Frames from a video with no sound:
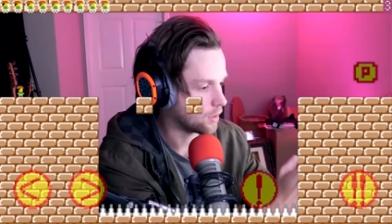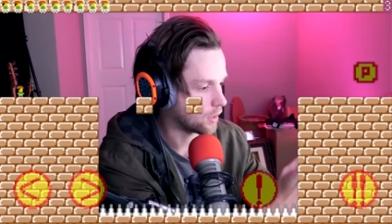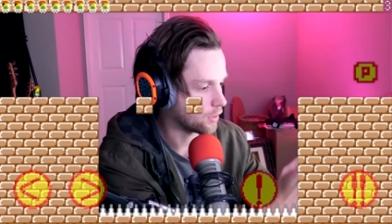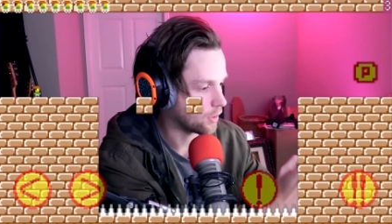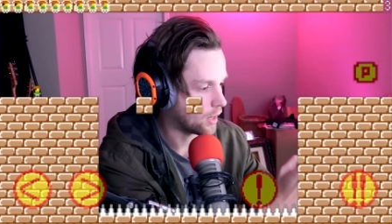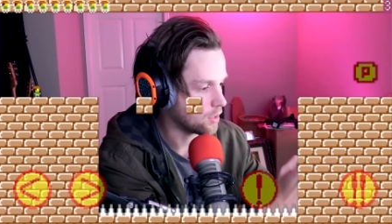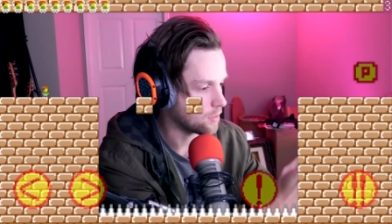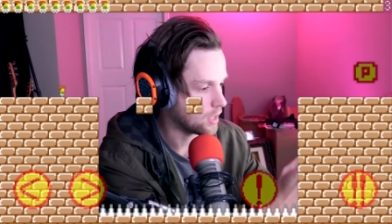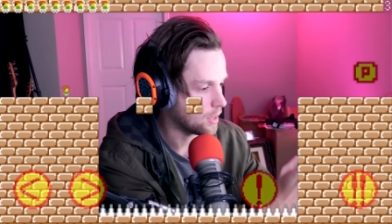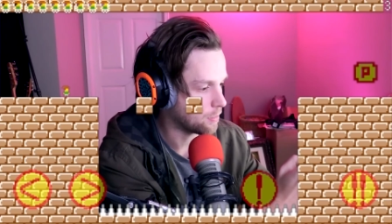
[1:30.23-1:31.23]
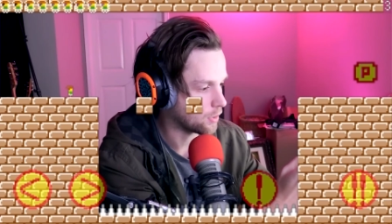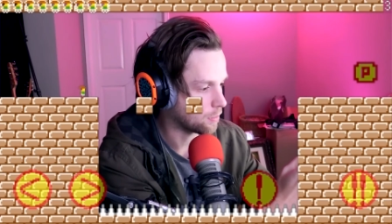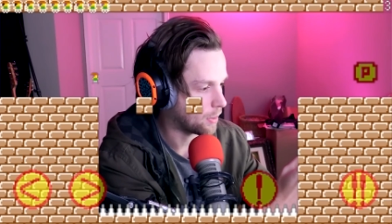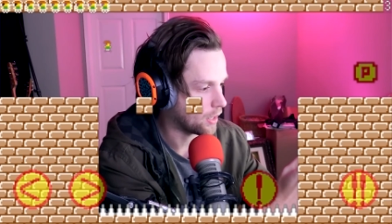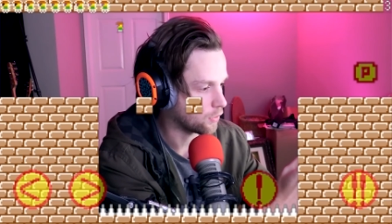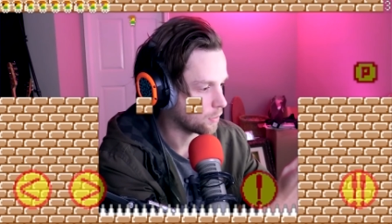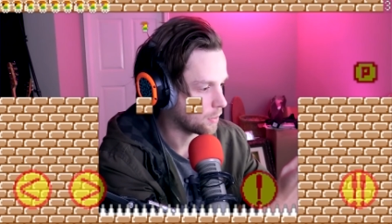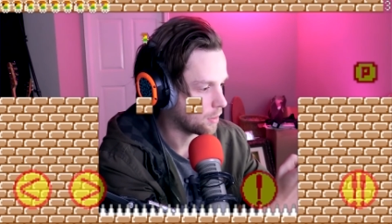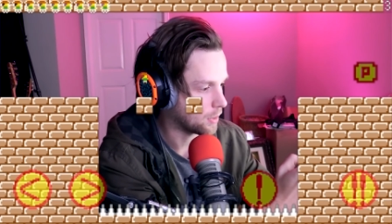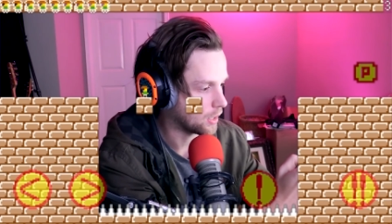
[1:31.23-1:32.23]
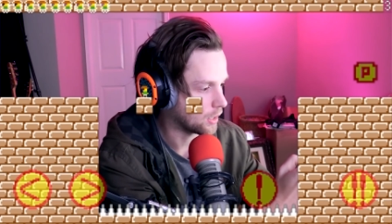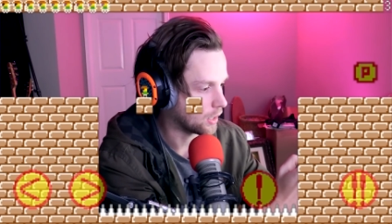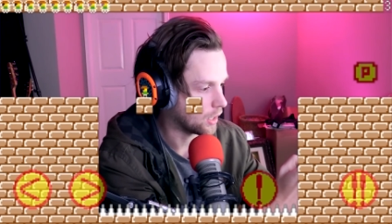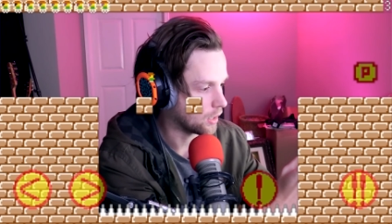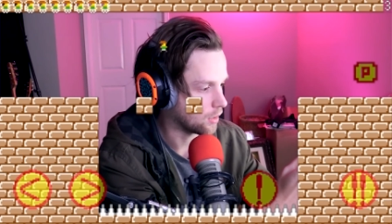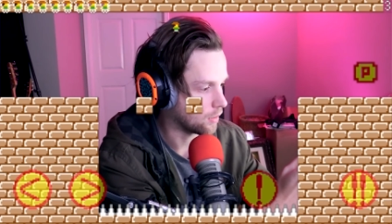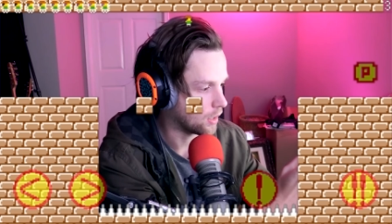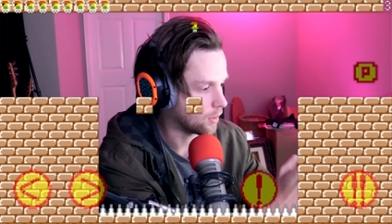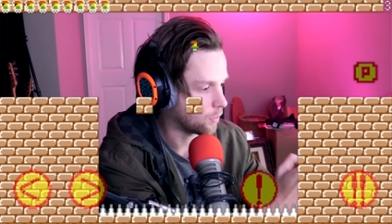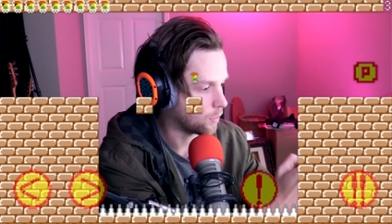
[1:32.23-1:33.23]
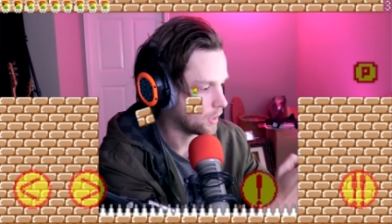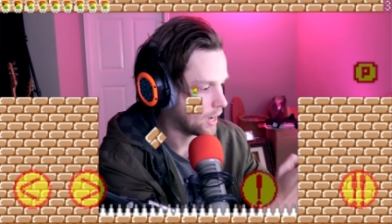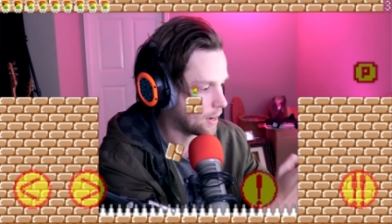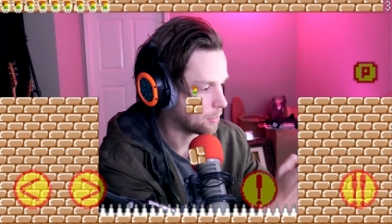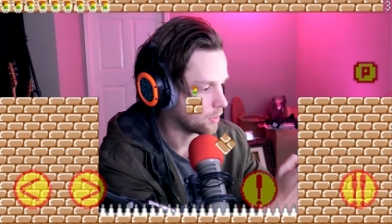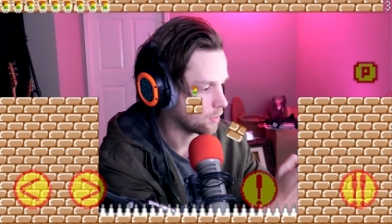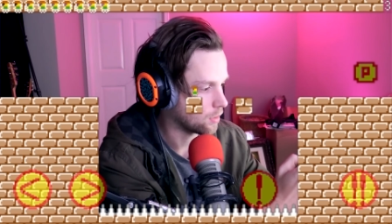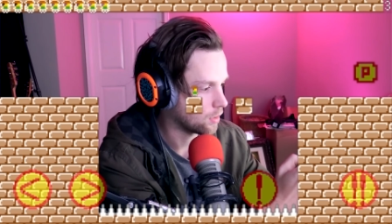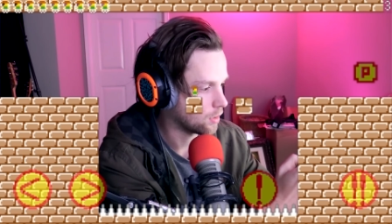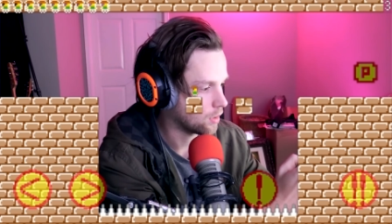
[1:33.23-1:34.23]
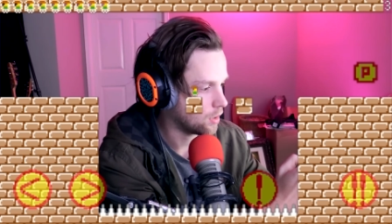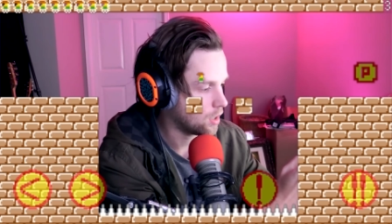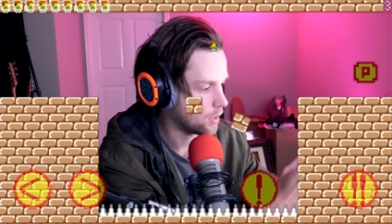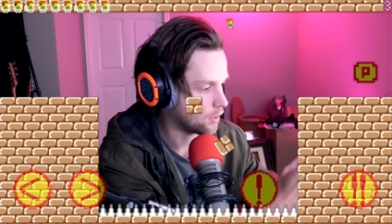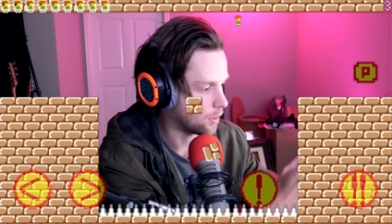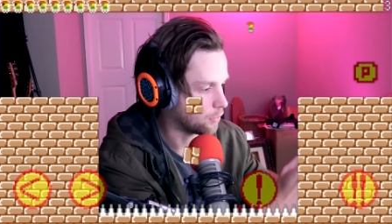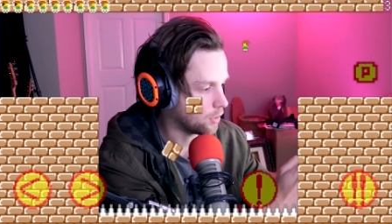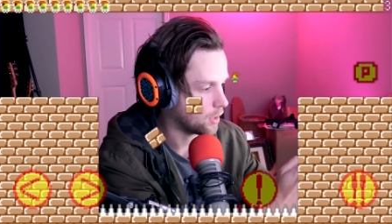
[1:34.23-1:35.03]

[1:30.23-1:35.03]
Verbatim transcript: Okay, so how do you keep the spikes from coming in and getting you? And what happened? Oh, that's helpful.